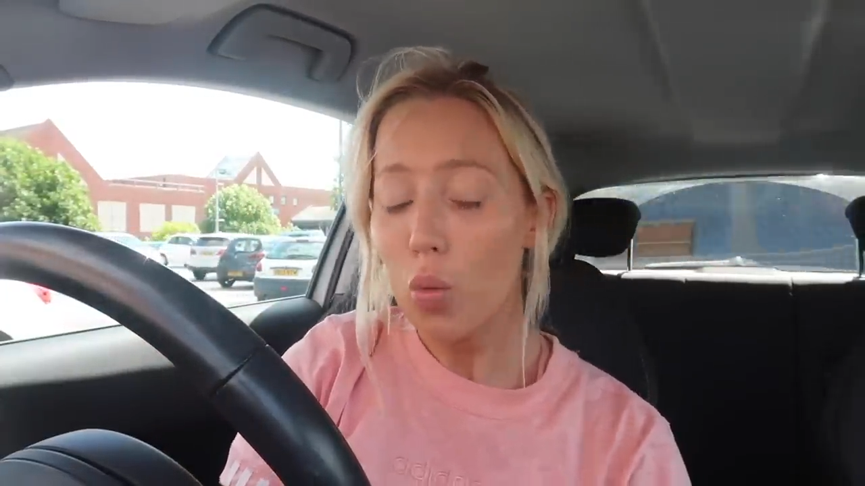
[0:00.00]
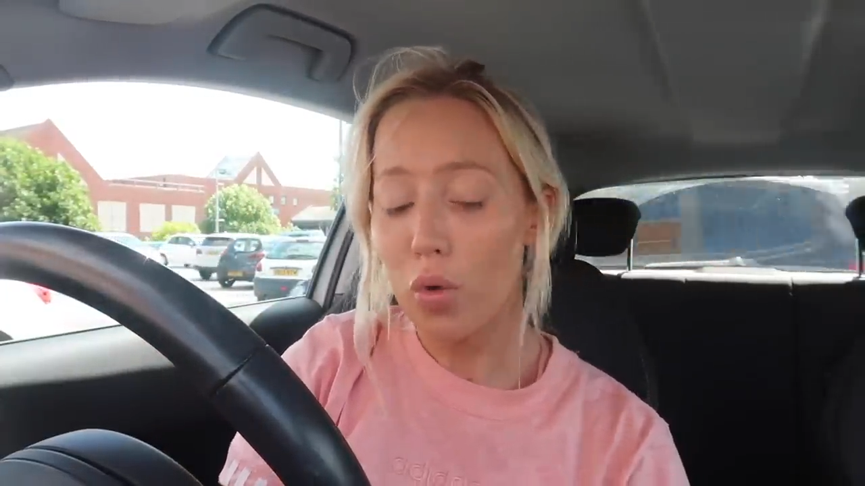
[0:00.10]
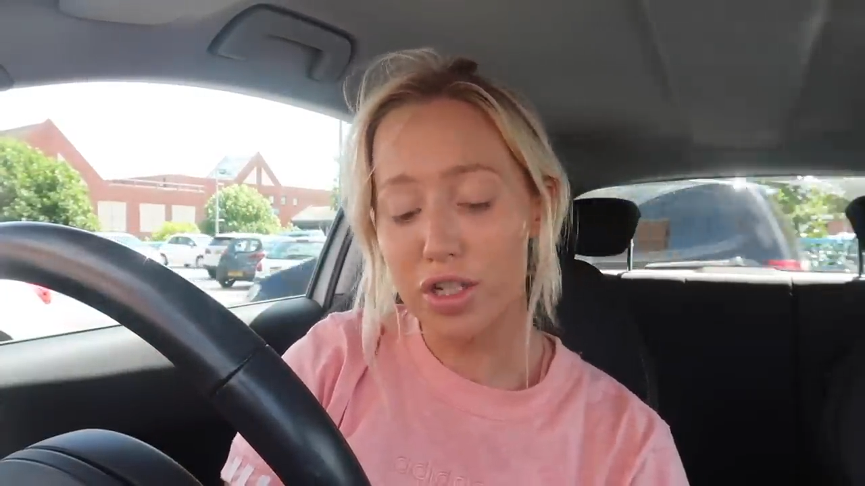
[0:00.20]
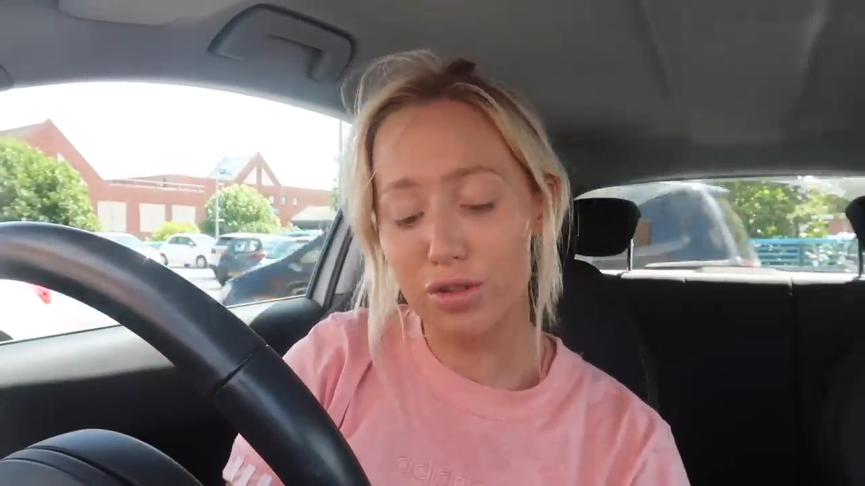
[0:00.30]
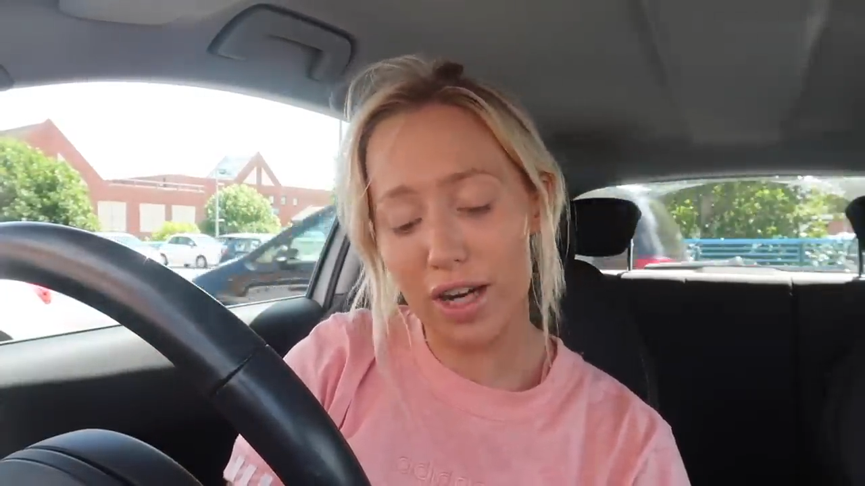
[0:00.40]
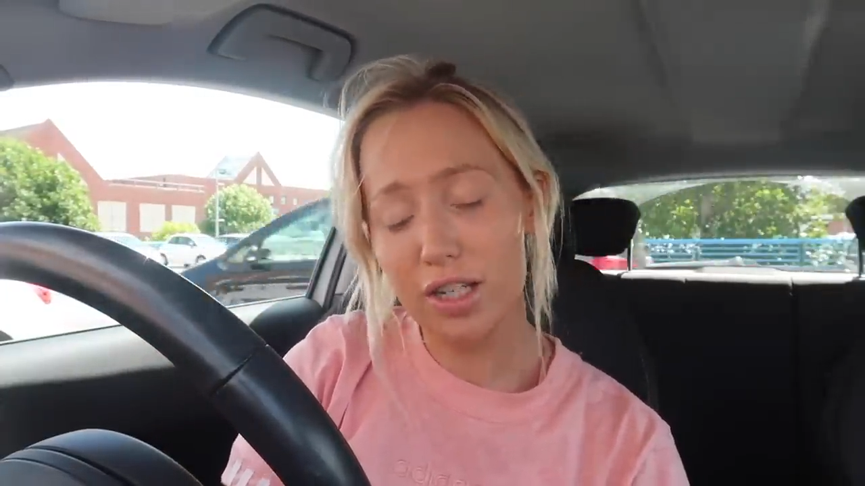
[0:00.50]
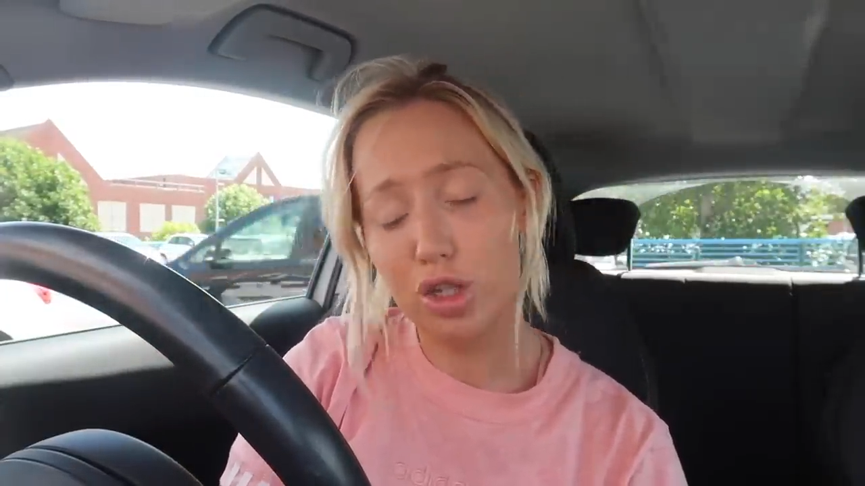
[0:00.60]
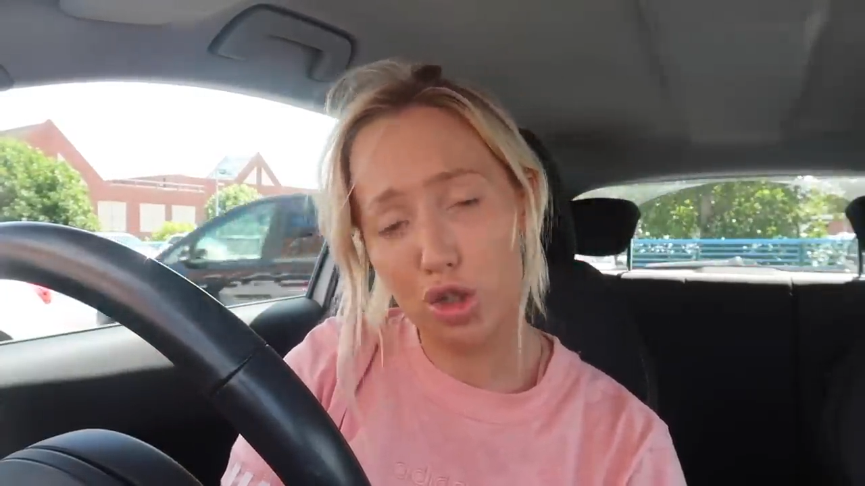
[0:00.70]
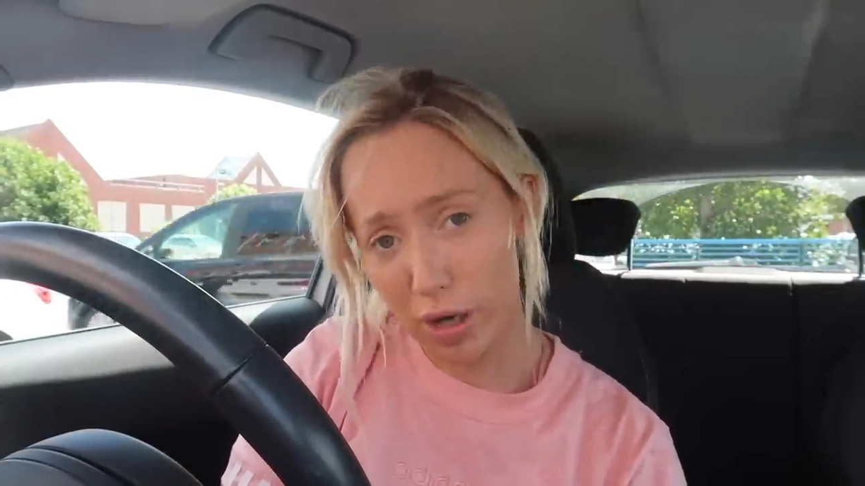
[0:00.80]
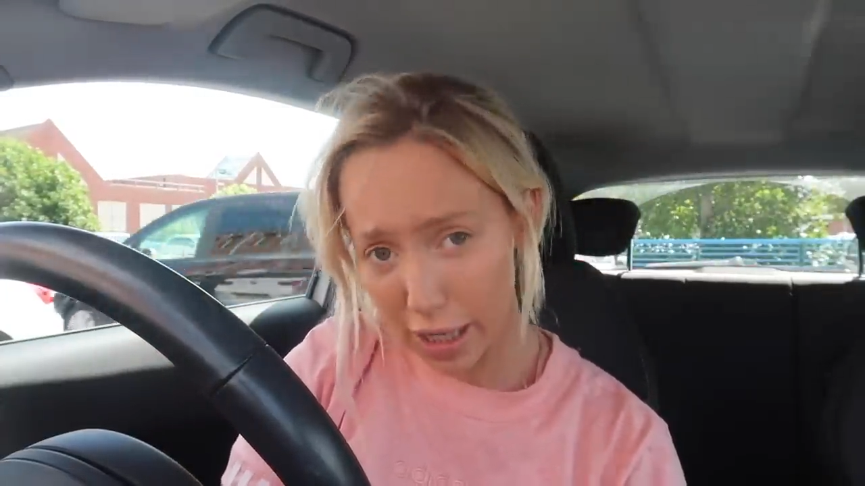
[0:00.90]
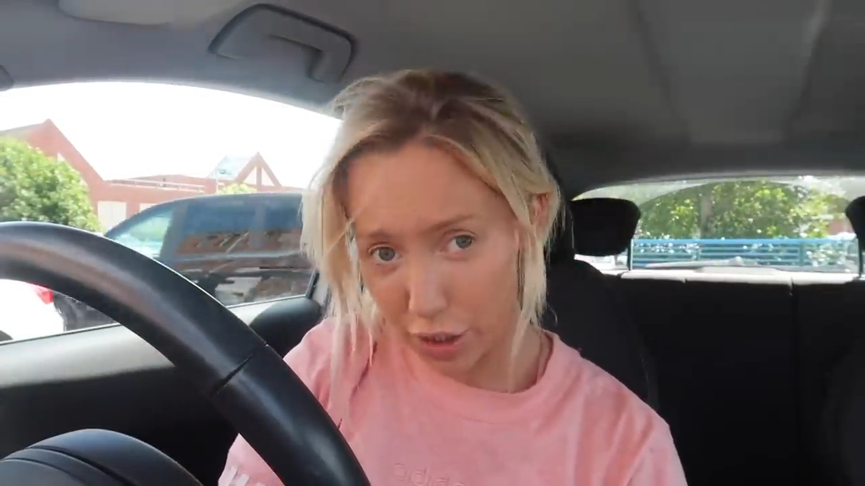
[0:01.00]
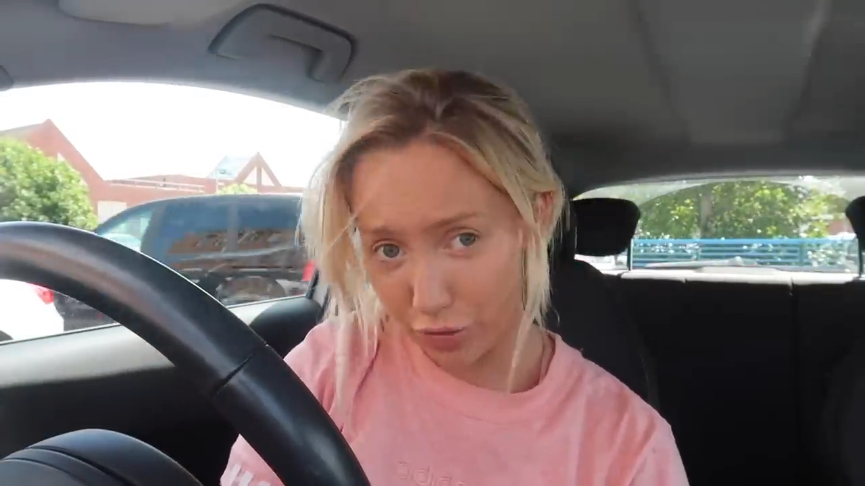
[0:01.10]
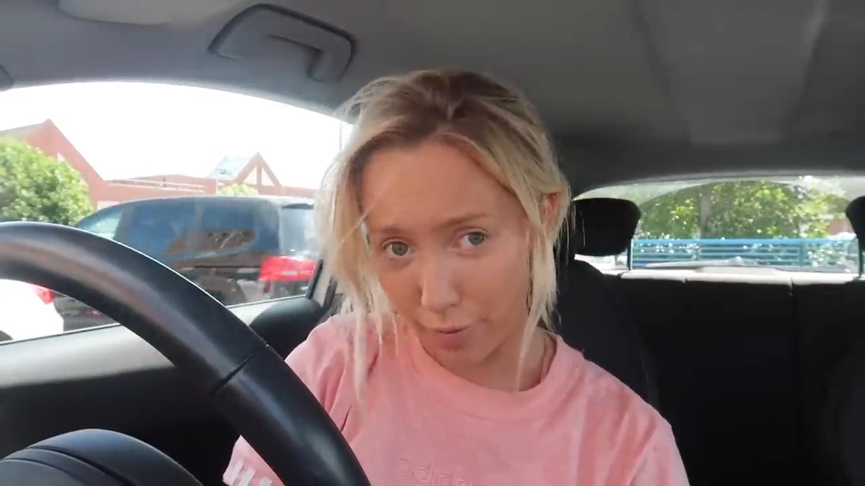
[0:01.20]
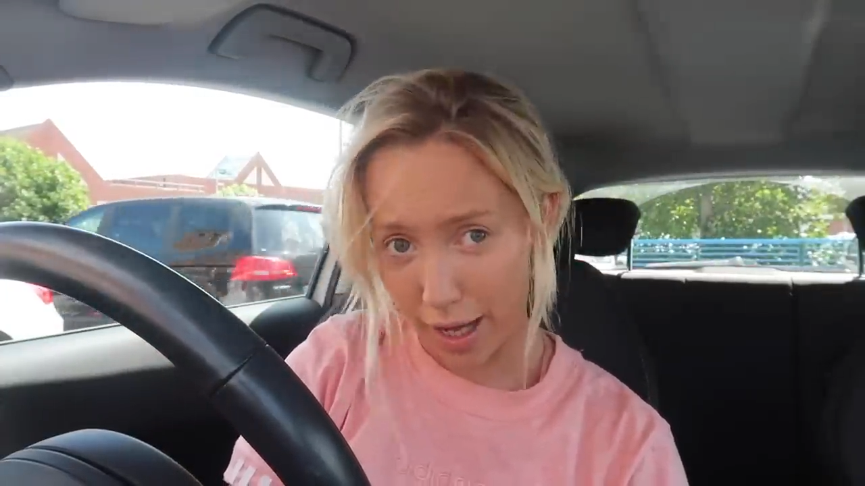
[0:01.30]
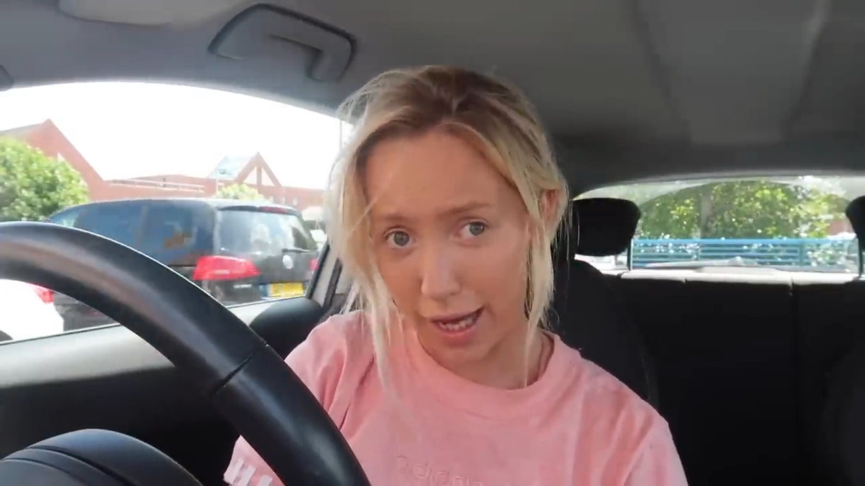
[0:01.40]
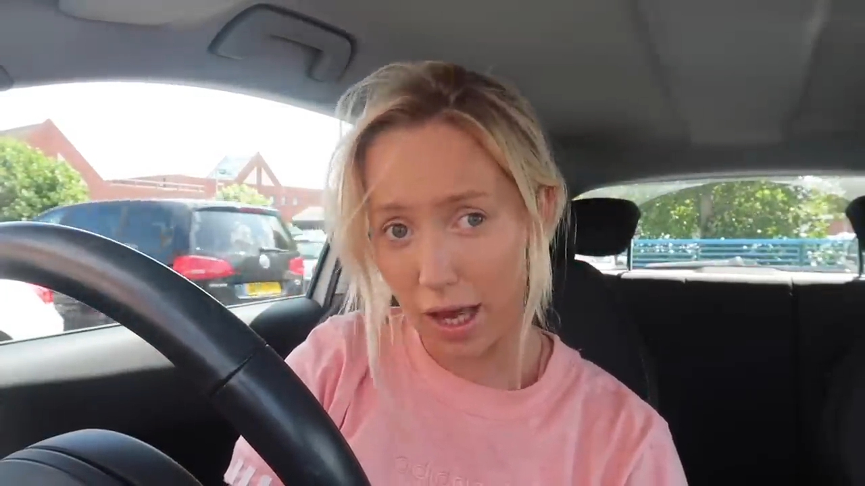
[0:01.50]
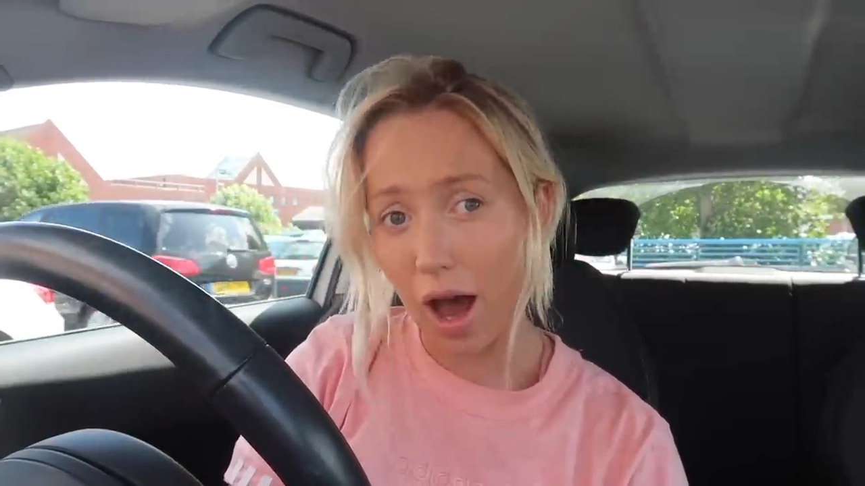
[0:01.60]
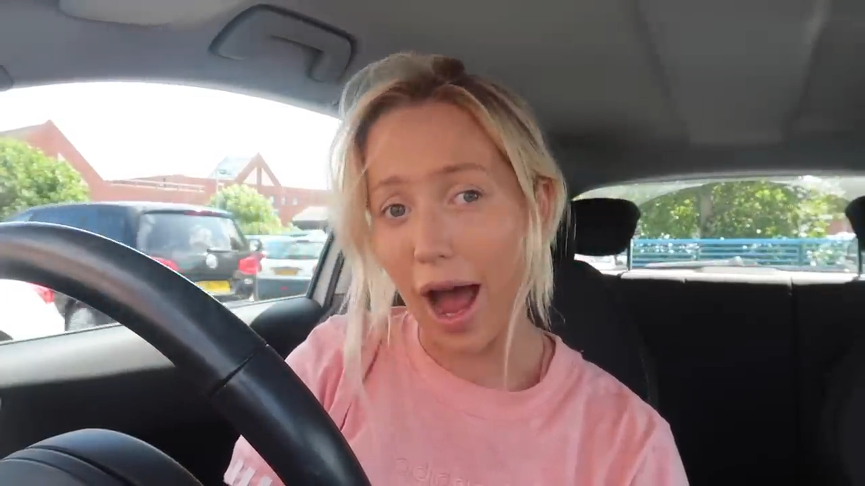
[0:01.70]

which is very strange for me.